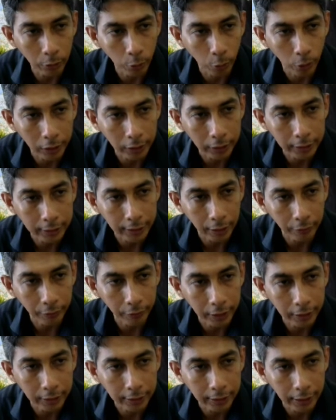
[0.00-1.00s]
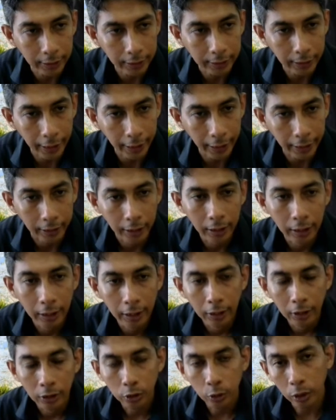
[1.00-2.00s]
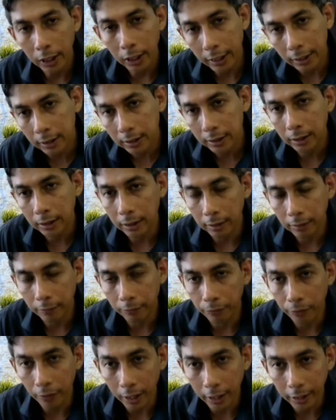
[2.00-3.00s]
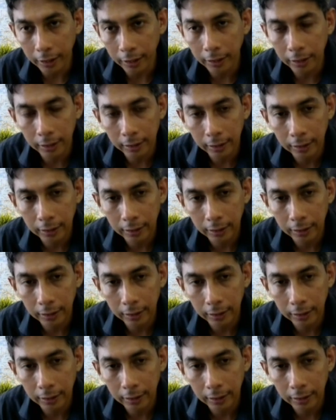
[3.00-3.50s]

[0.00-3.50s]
1768. So let's find